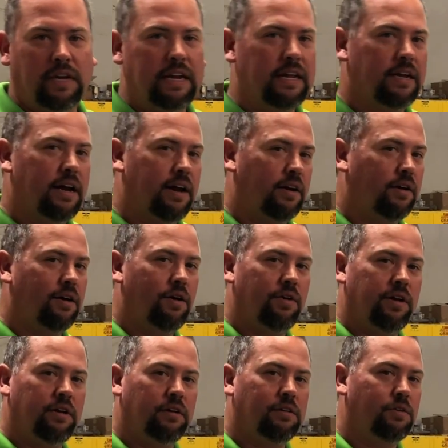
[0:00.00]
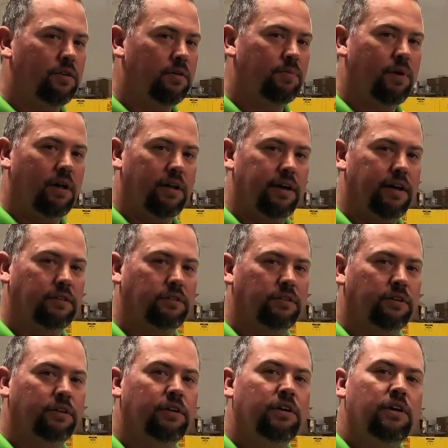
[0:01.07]
any kind of coating, including
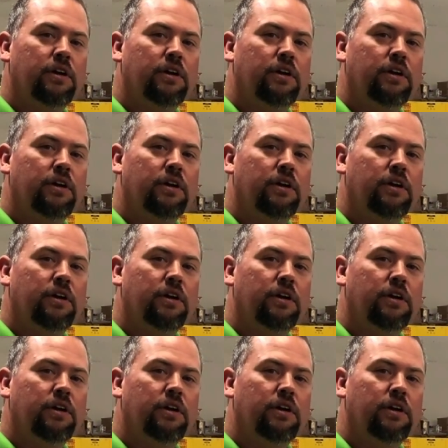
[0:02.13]
polyester